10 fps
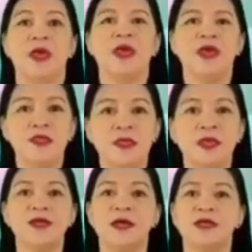And
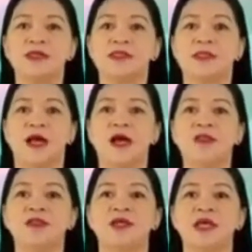here are
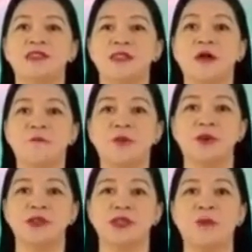other
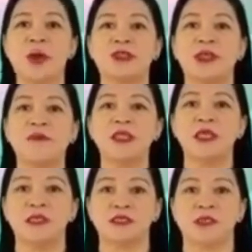examples of
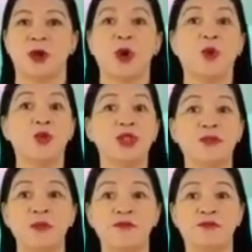activities we do
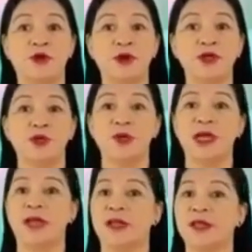before doing
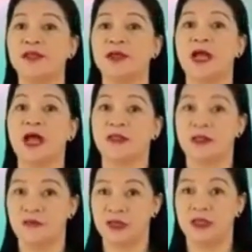another
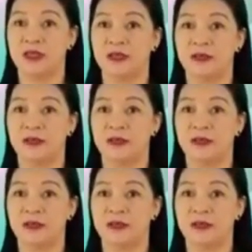activity.